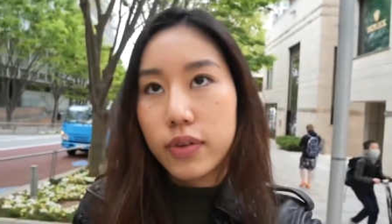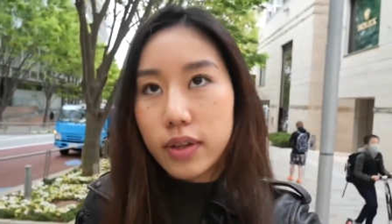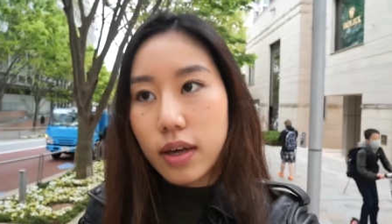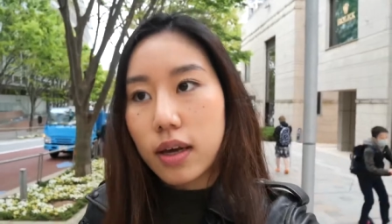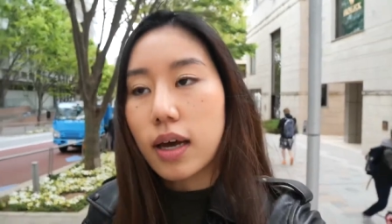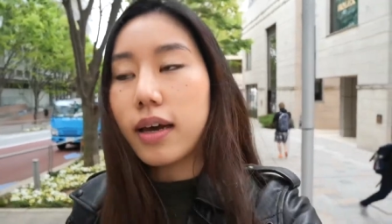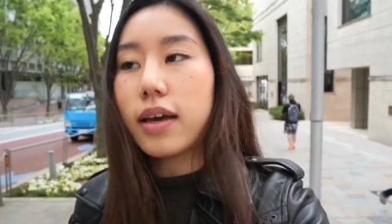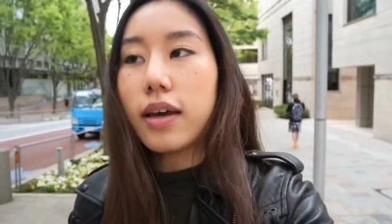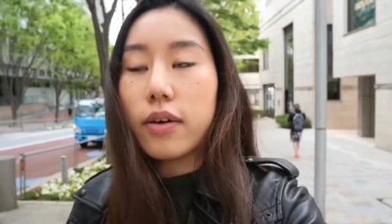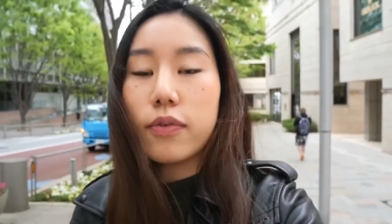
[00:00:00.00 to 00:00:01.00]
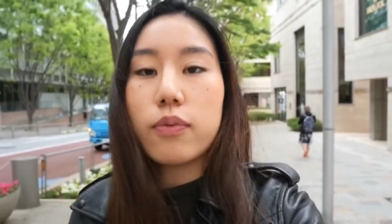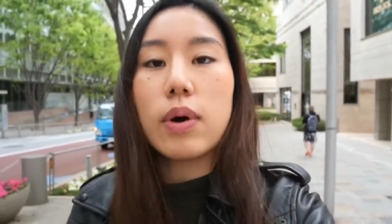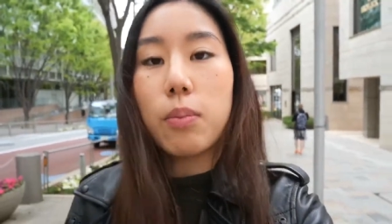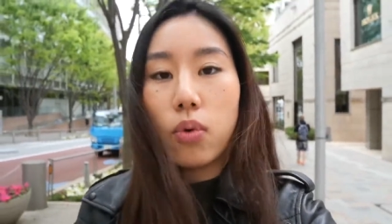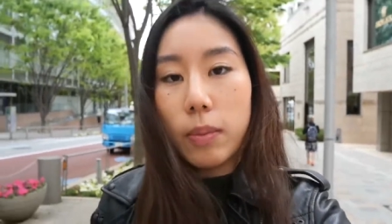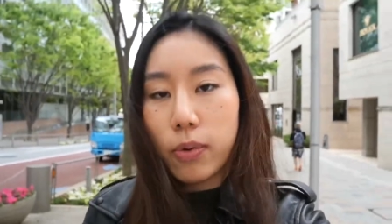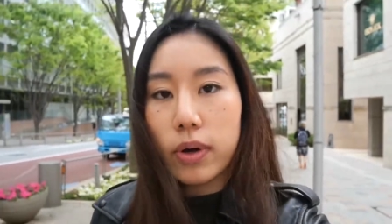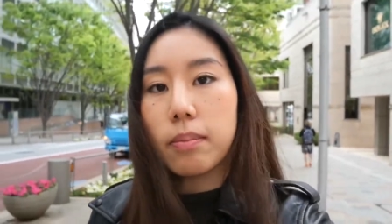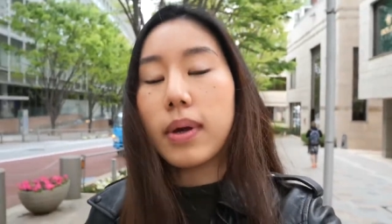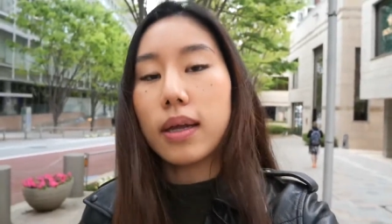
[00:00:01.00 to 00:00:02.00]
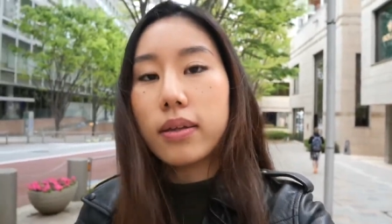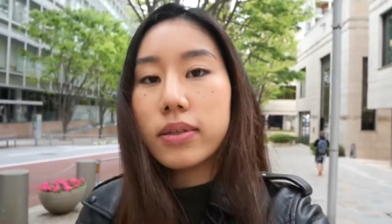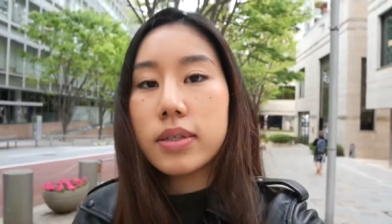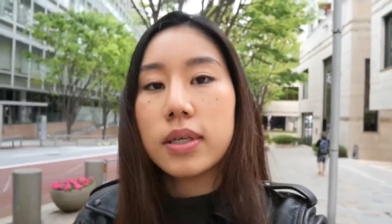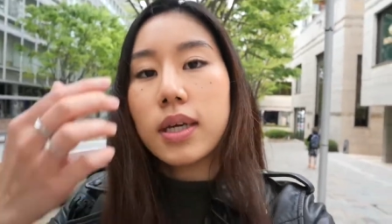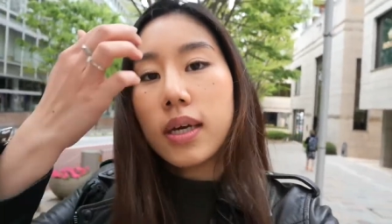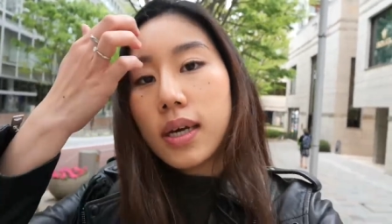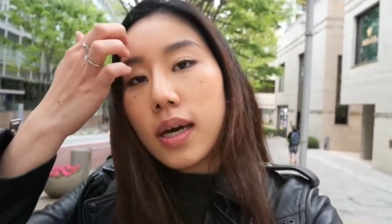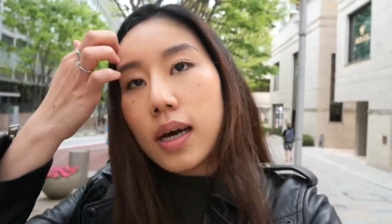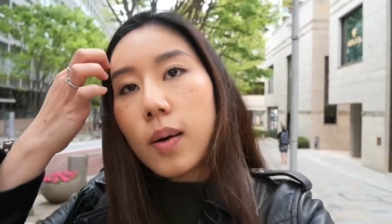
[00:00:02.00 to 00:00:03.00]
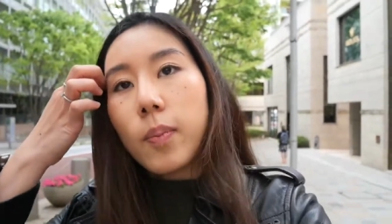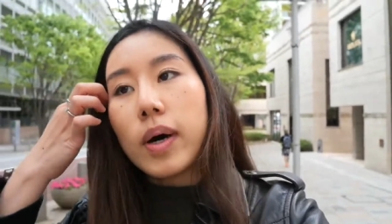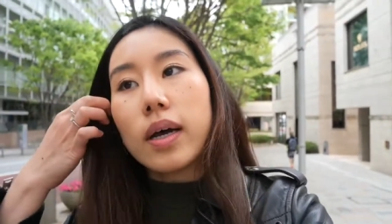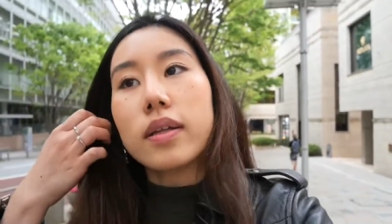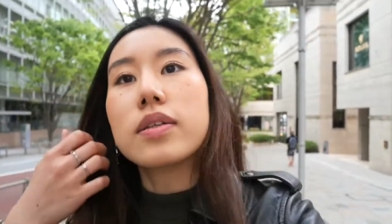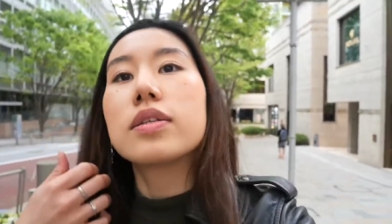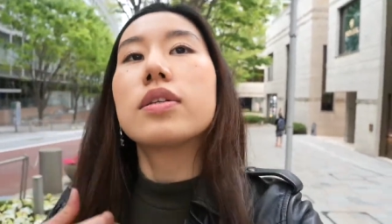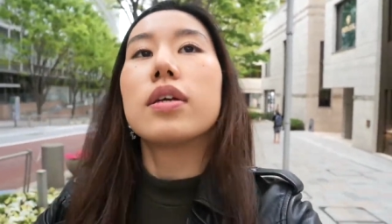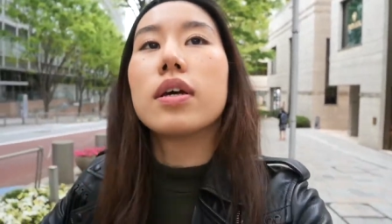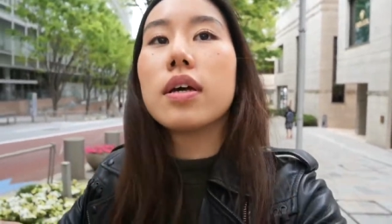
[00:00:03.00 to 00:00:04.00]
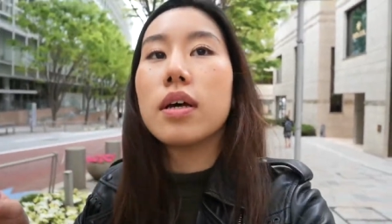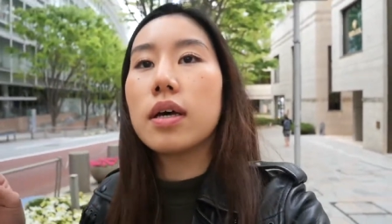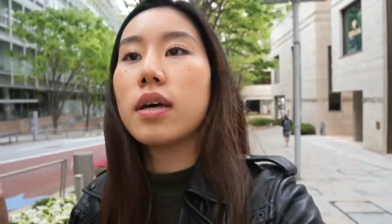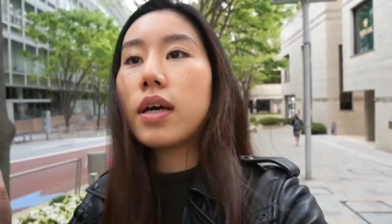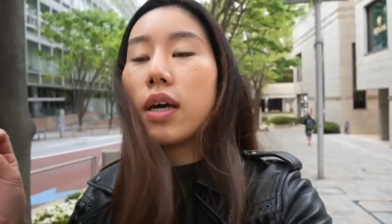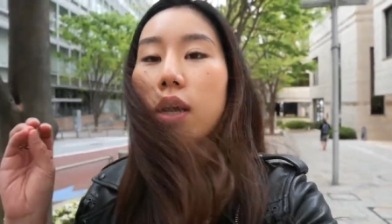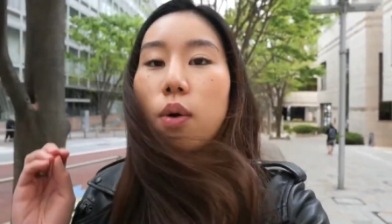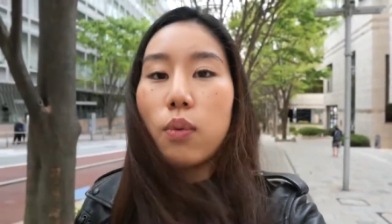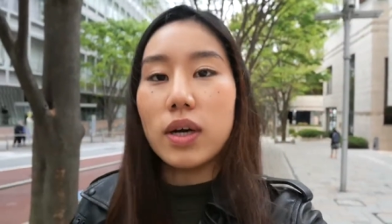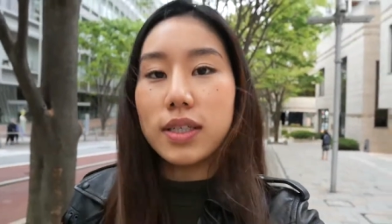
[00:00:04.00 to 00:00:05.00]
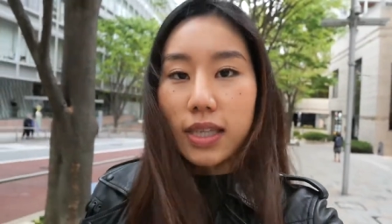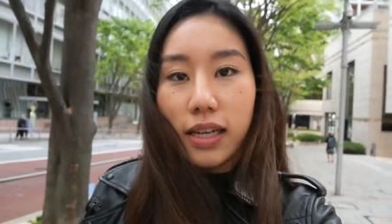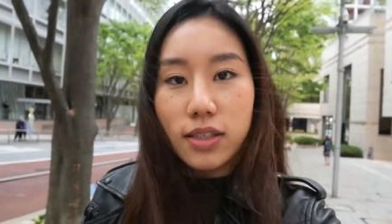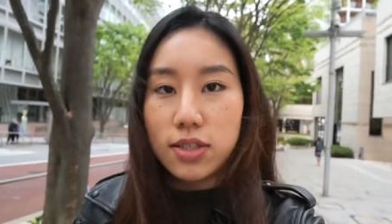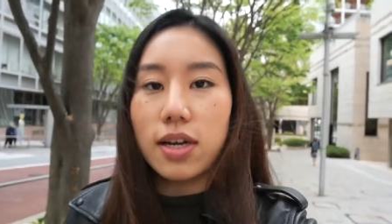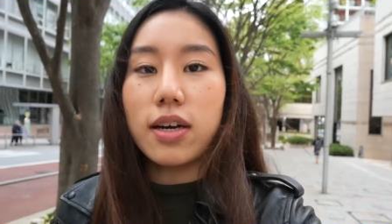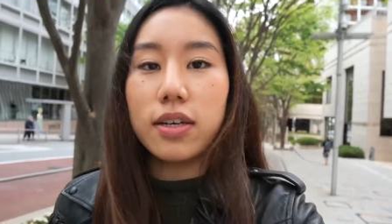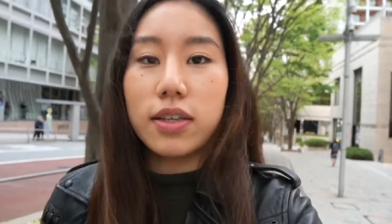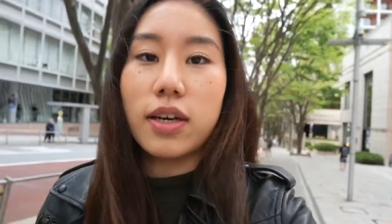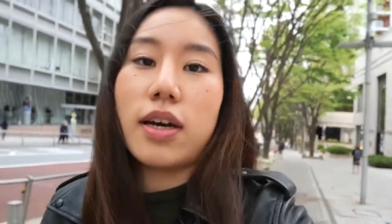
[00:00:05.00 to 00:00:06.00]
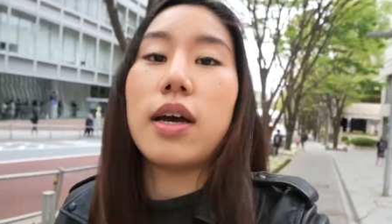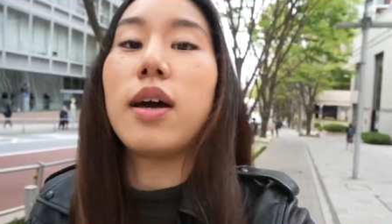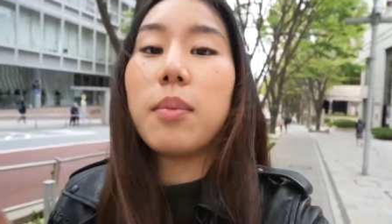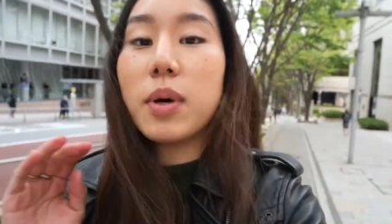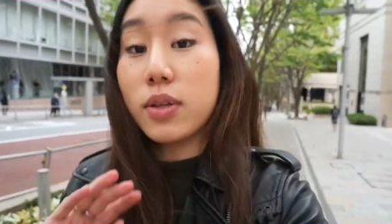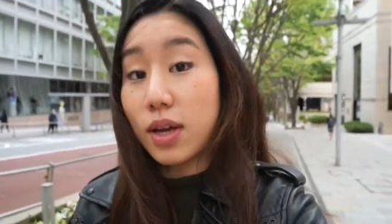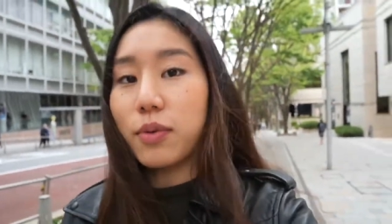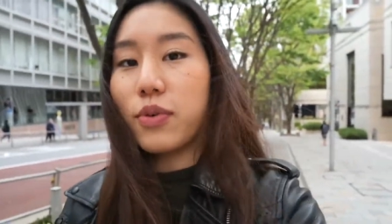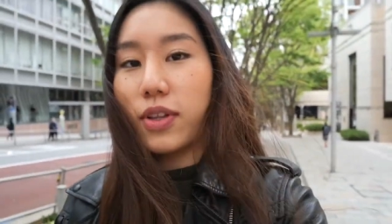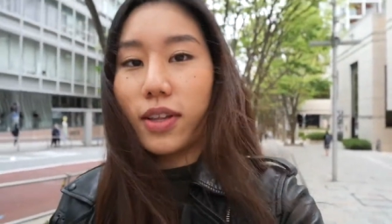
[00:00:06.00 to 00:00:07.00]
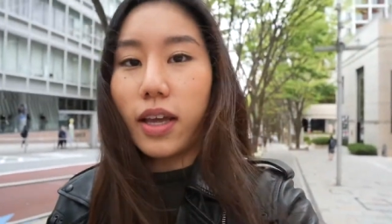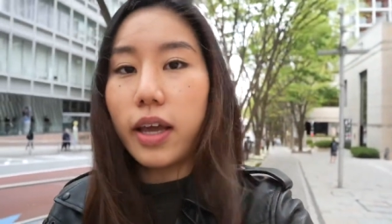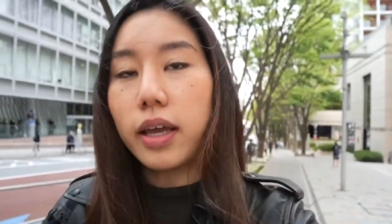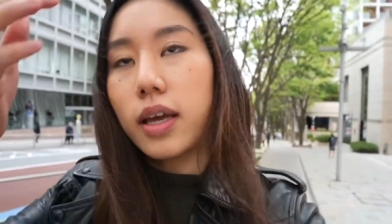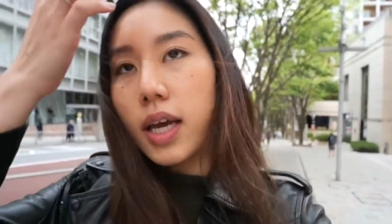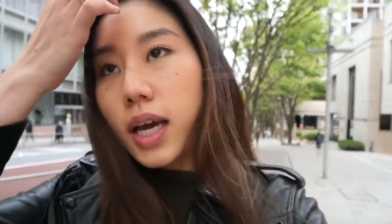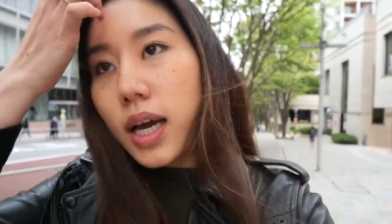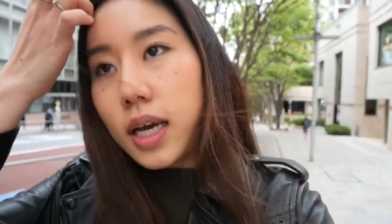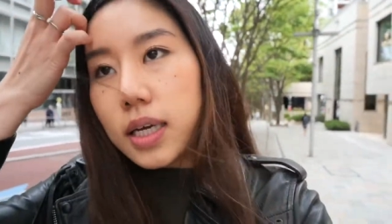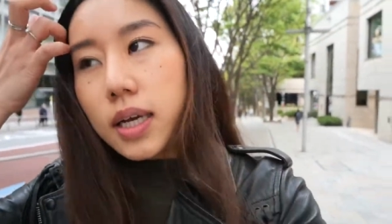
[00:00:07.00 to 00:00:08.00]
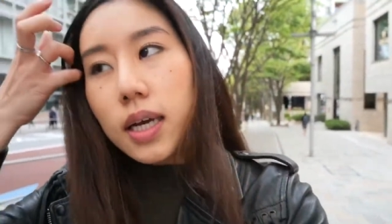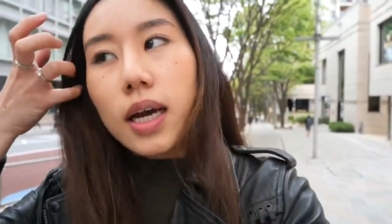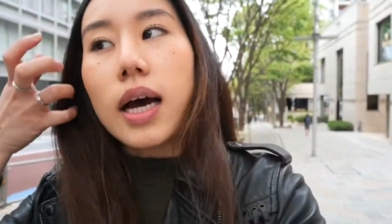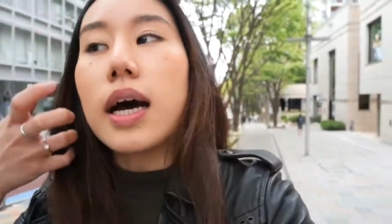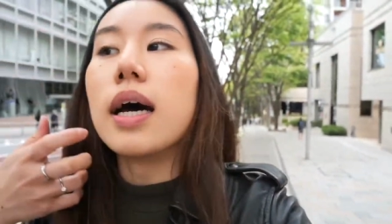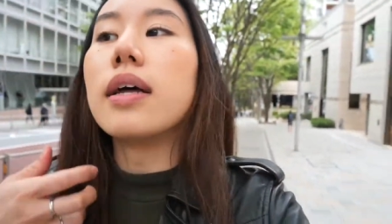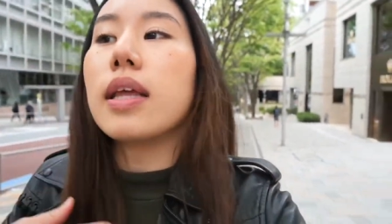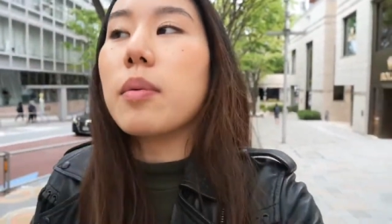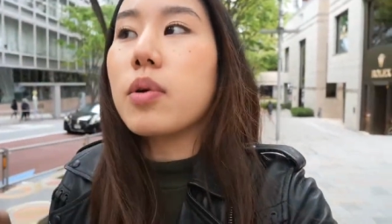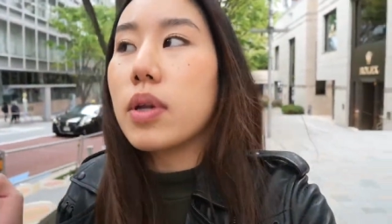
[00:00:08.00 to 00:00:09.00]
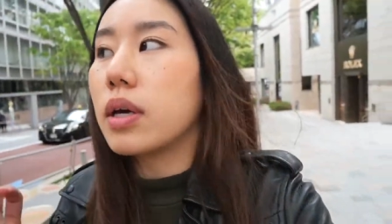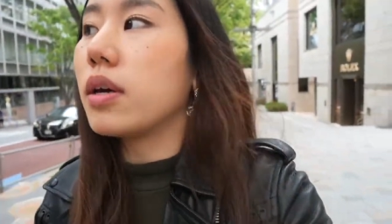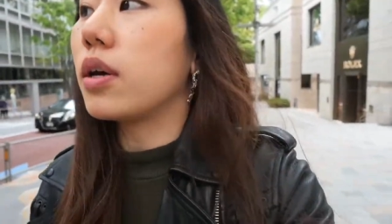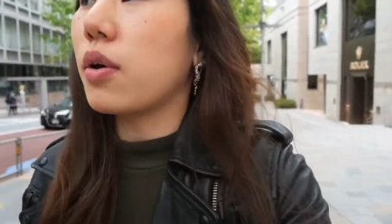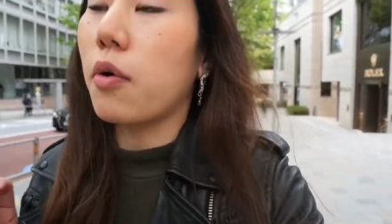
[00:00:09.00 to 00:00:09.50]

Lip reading: that, I have one more appointment. But once that's done, I'm done for the day. and I'm gonna go